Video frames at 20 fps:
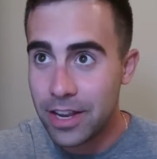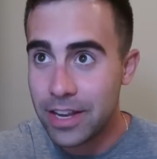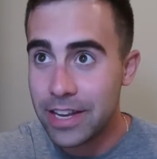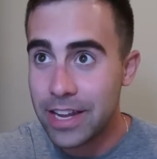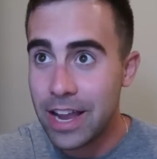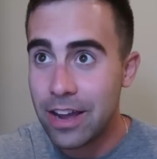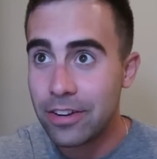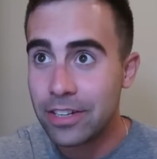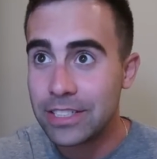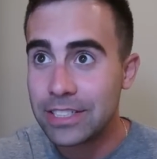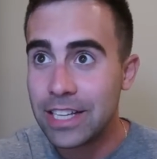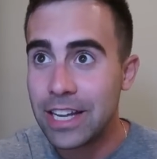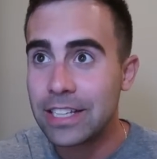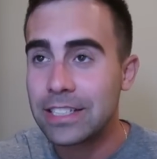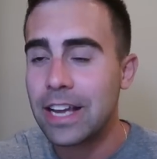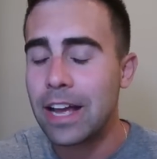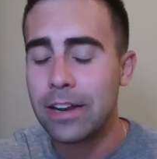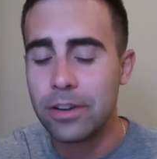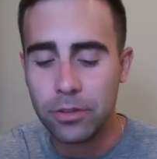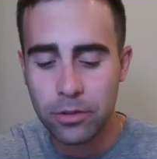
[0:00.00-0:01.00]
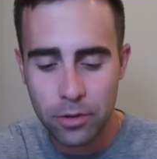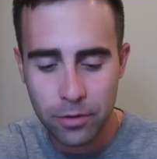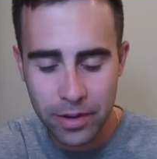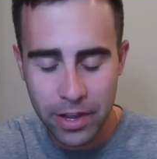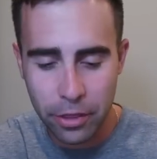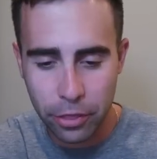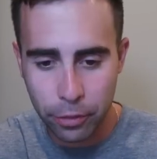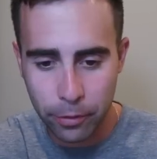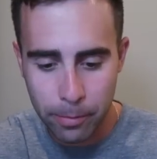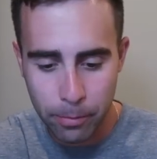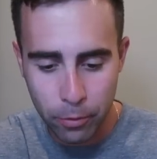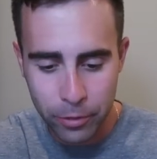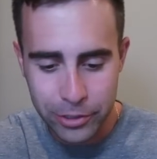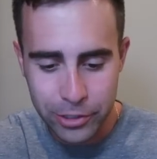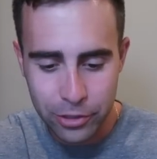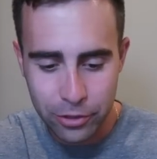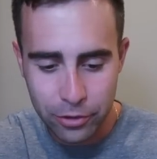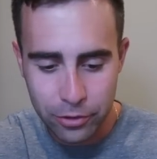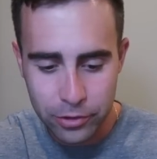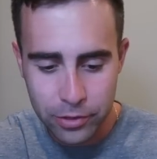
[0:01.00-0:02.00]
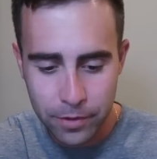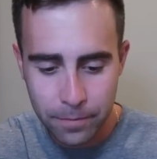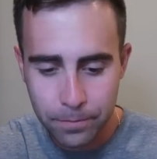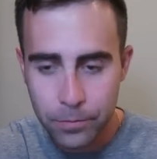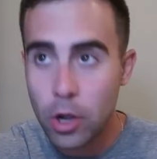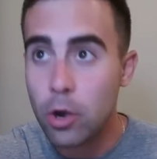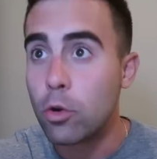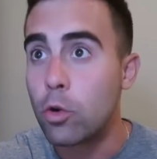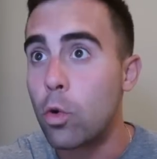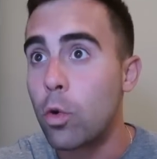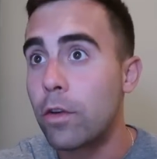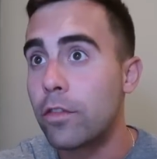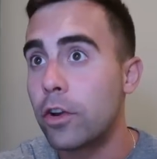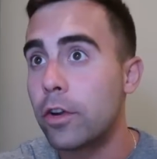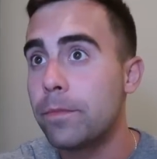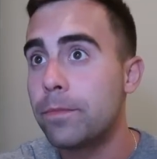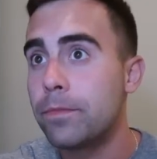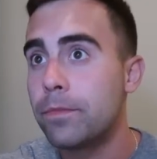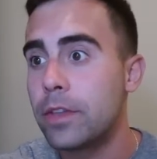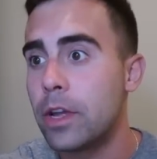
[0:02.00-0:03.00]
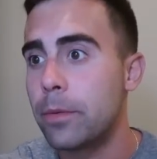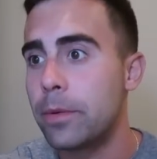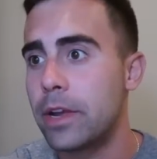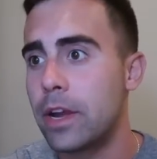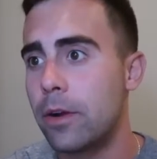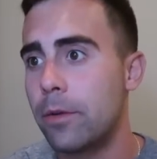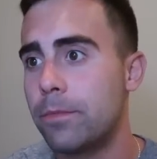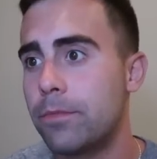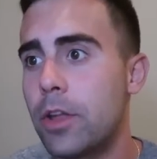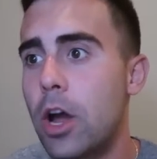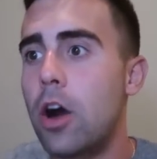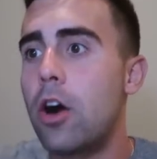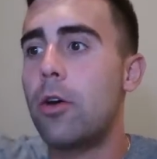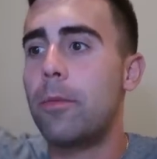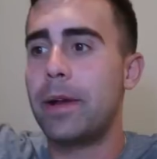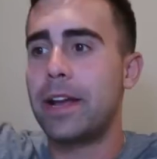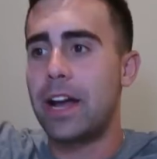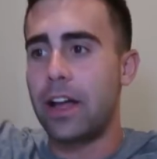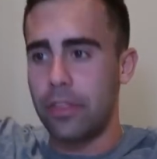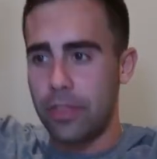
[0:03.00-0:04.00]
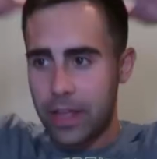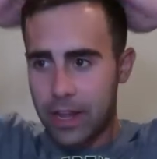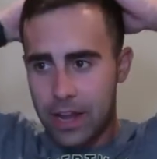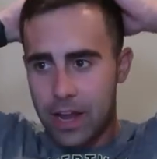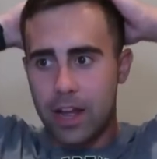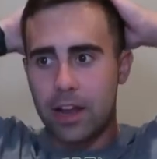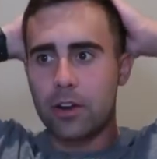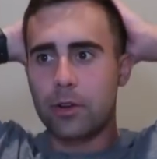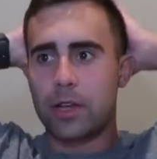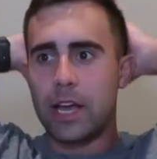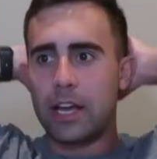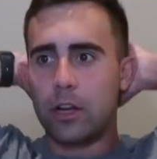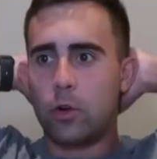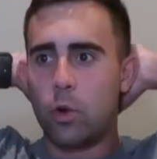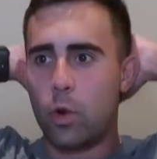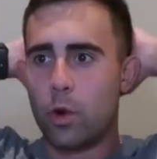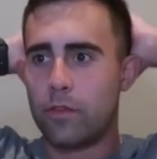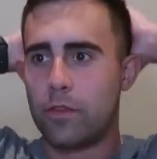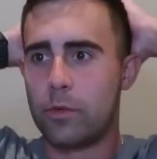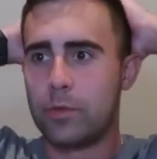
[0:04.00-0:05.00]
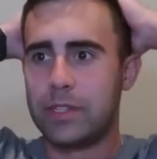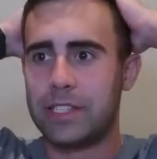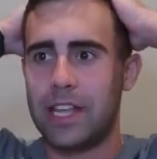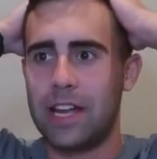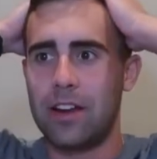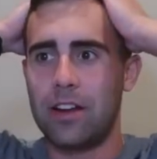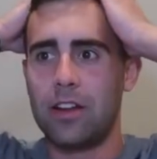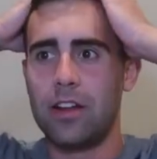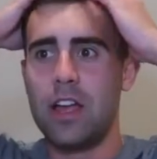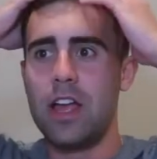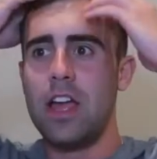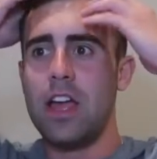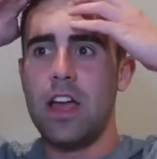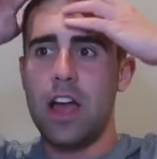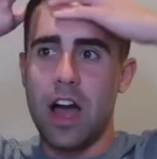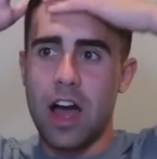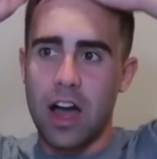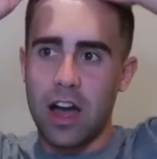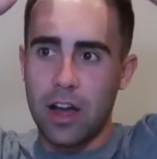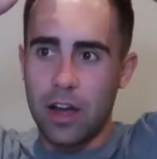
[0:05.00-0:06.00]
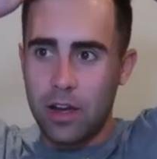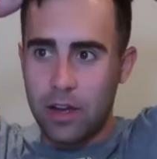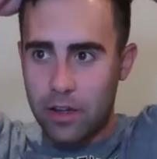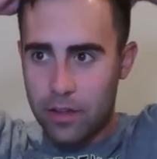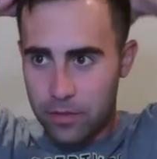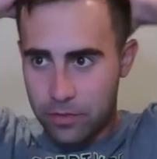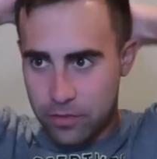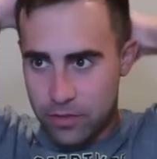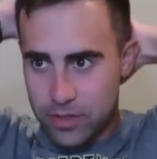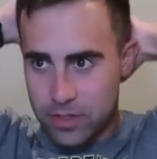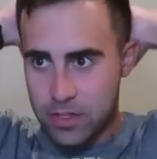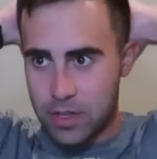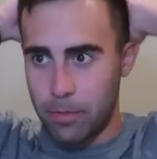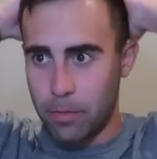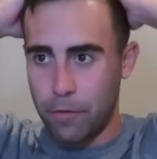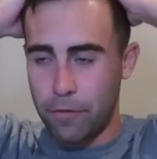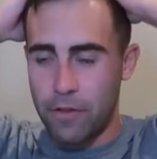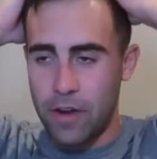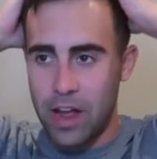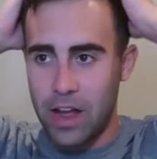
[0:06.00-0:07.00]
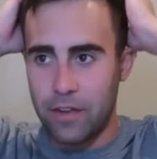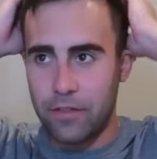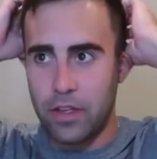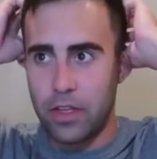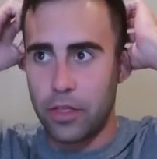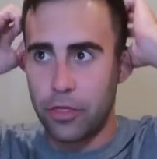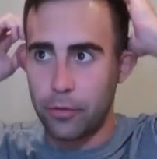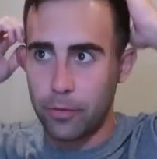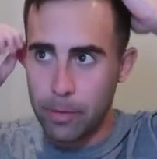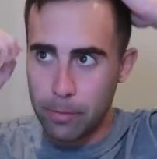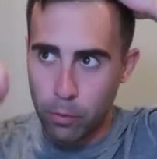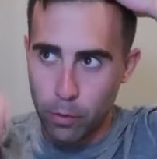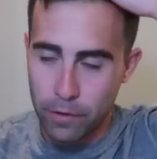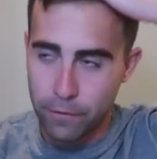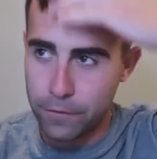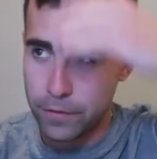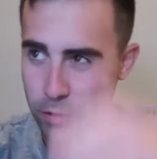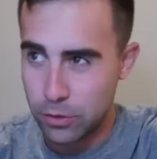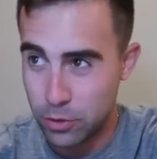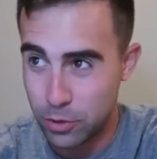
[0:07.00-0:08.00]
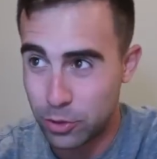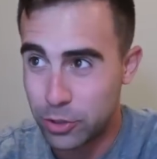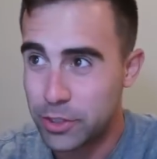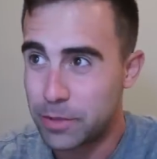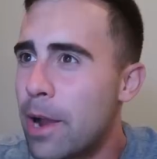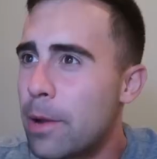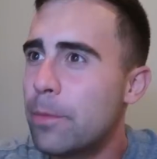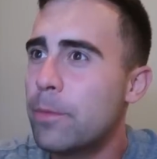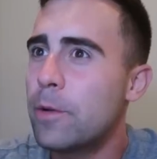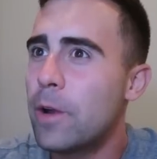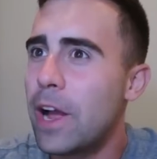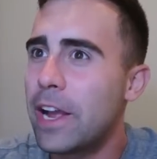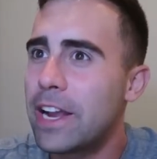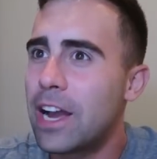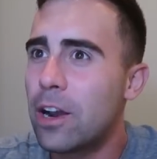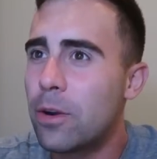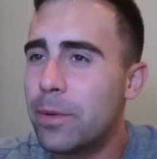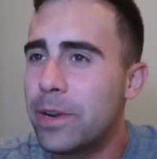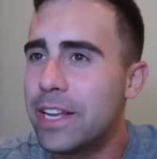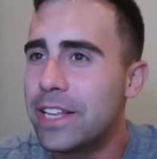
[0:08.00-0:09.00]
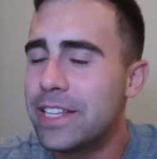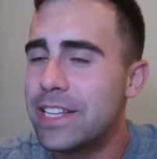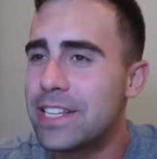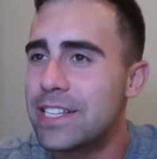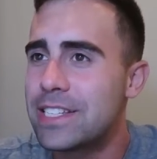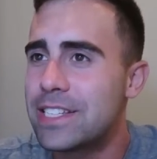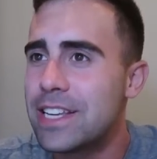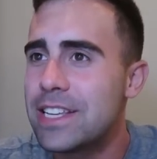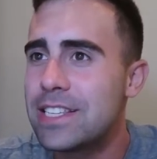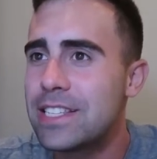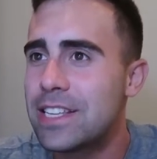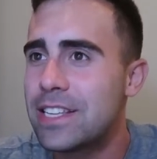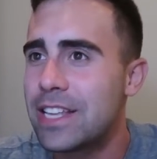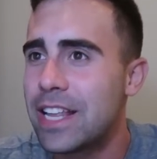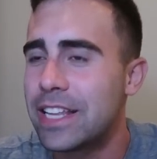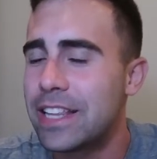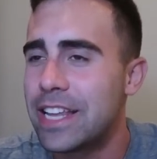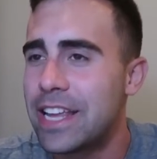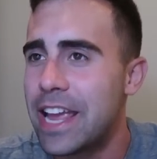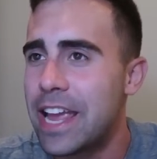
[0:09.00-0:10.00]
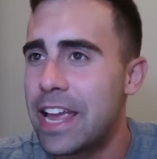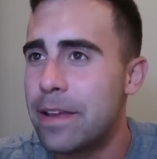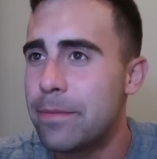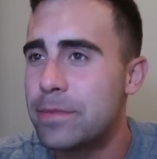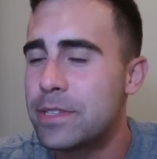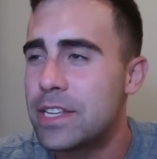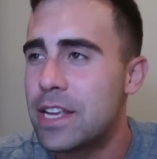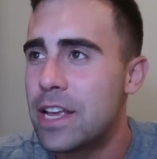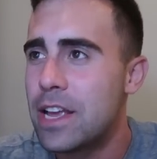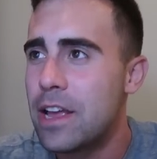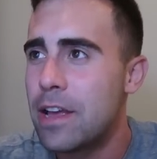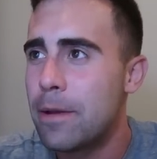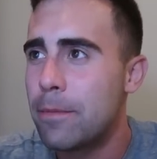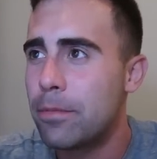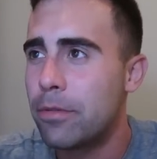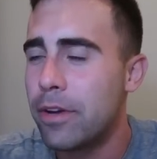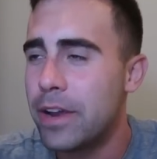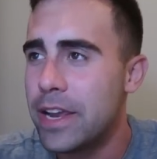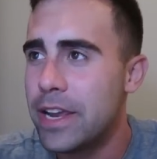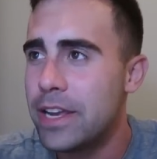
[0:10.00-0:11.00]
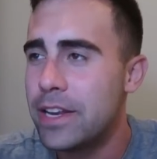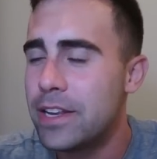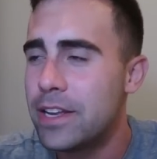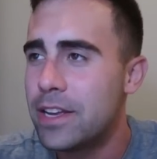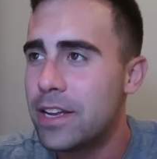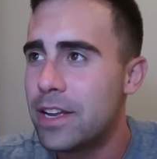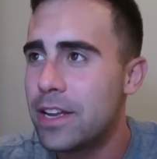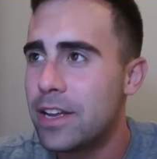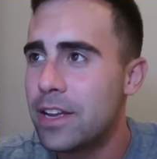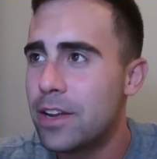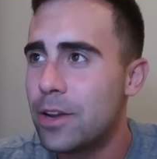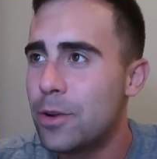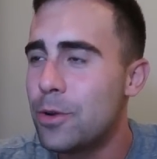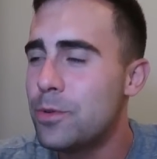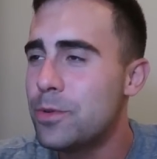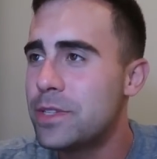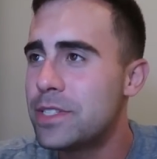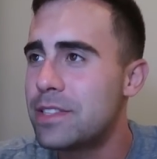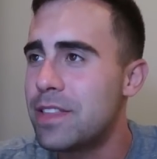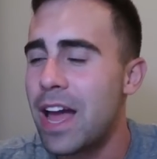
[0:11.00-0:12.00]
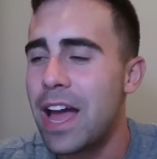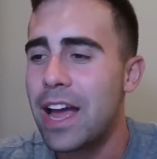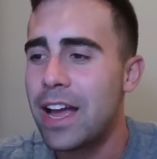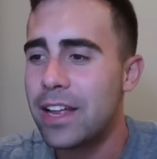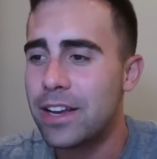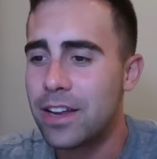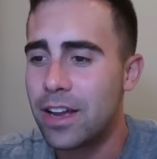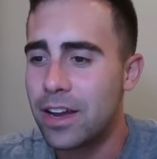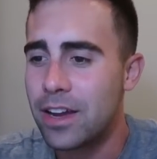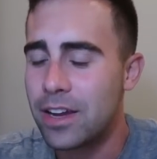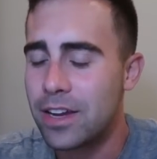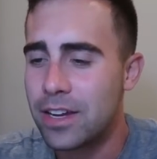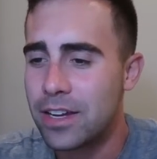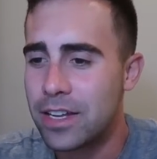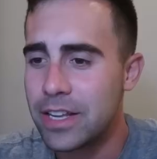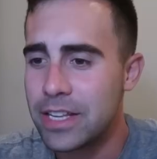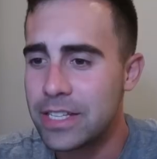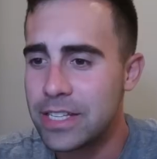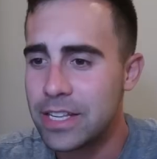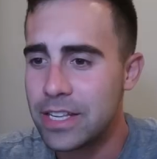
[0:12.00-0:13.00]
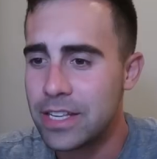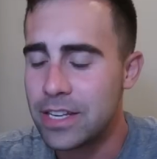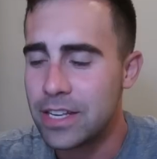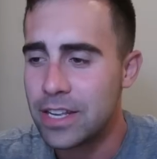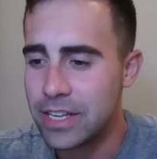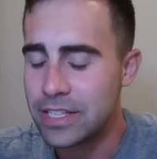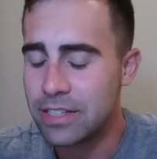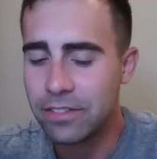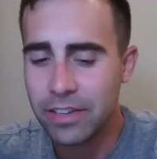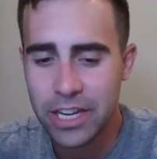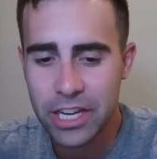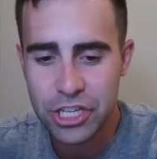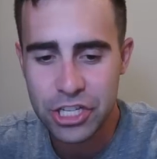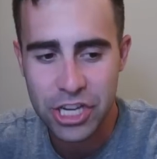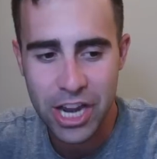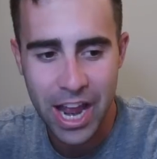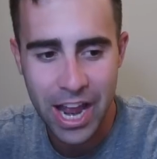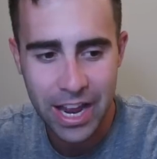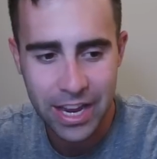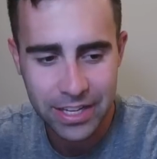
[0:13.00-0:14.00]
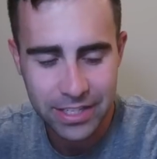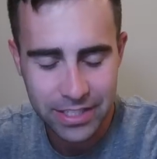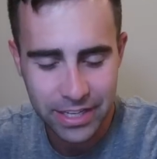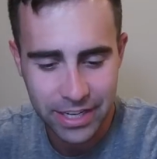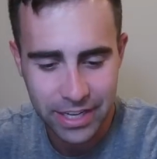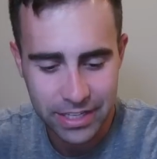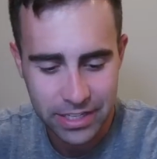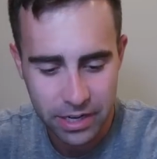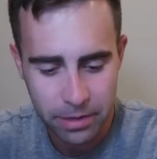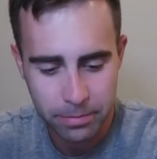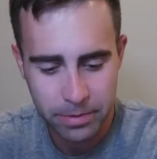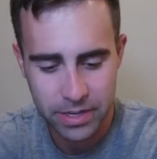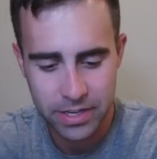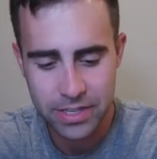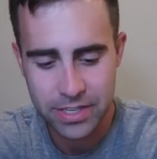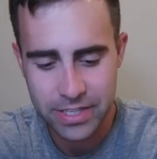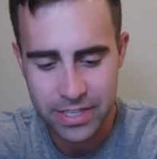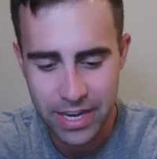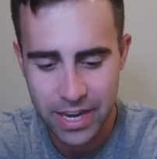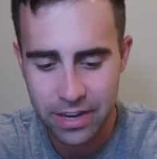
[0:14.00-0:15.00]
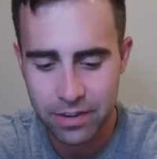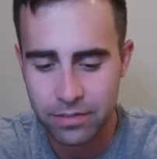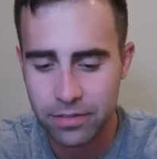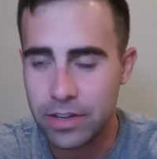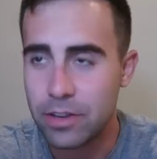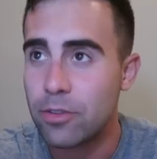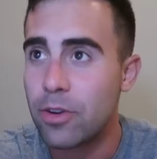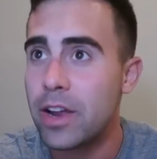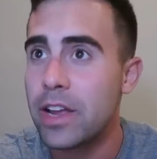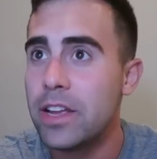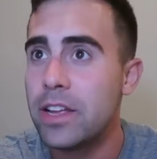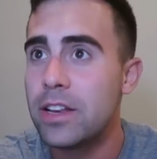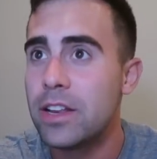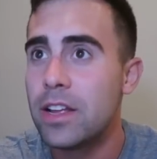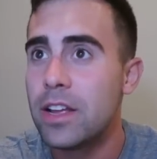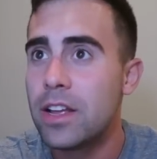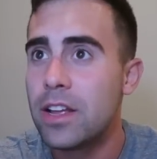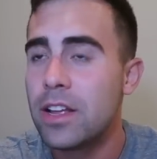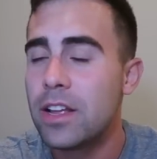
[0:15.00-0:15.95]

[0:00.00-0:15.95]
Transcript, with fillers: Any counting stats? I don't know, like three-point shooters. Oh, Korver. There we go. Oh my God, thank God. Okay, Korver was there. Uh, number five in three-point field goals. I, I kind of want to get the assists and like the games played. Who's that? Uh, is it is it like a Jazz? Like I typed in Dantley, right?